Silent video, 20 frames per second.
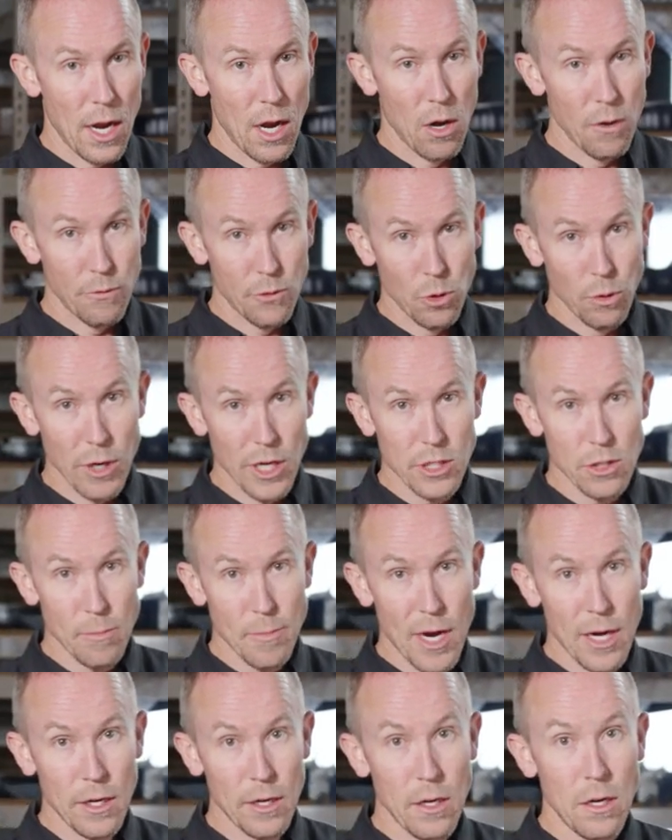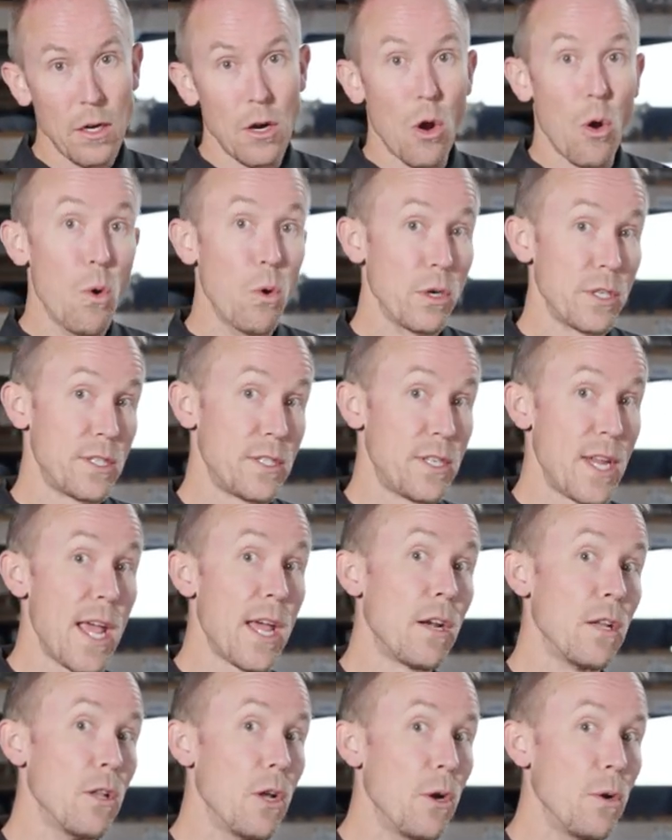air fuel ratio monitor or
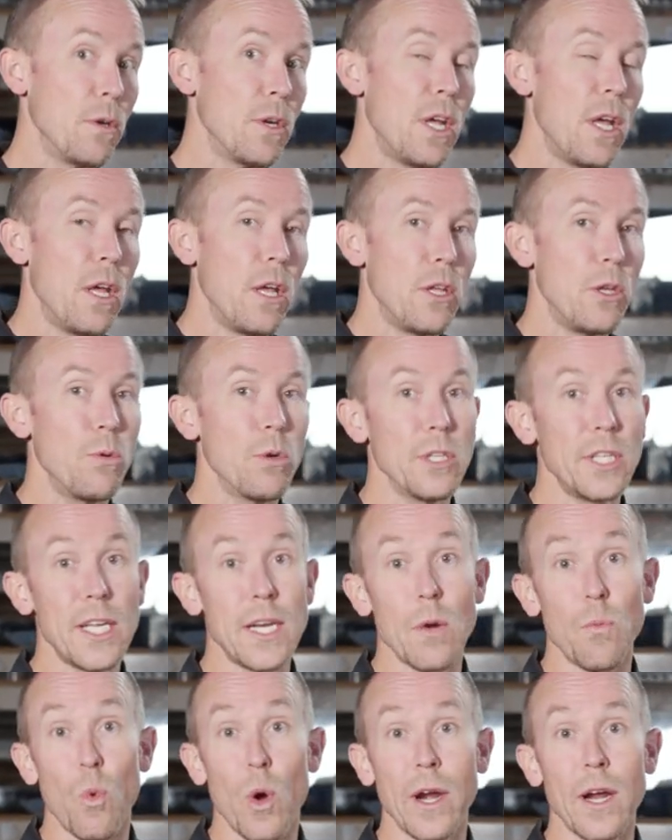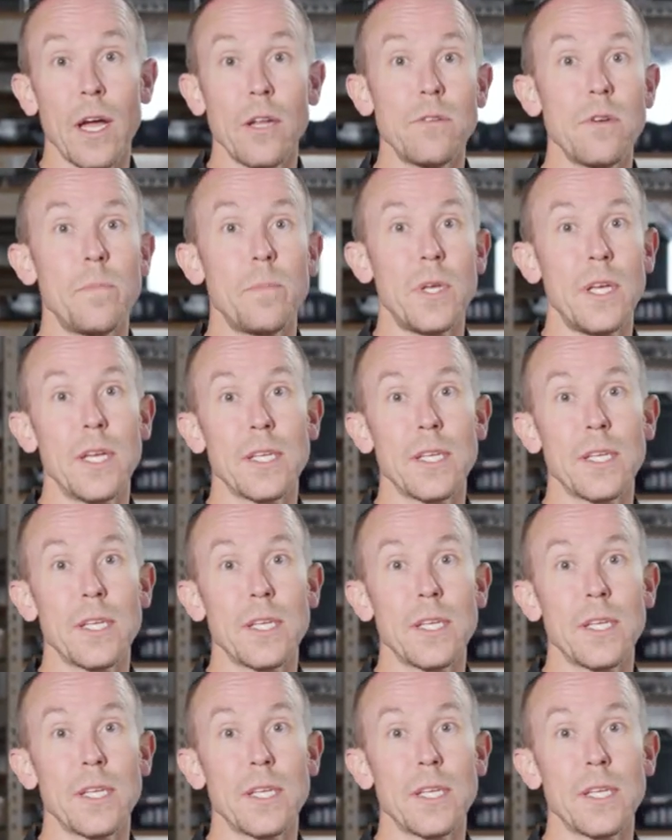standalone, you will need 100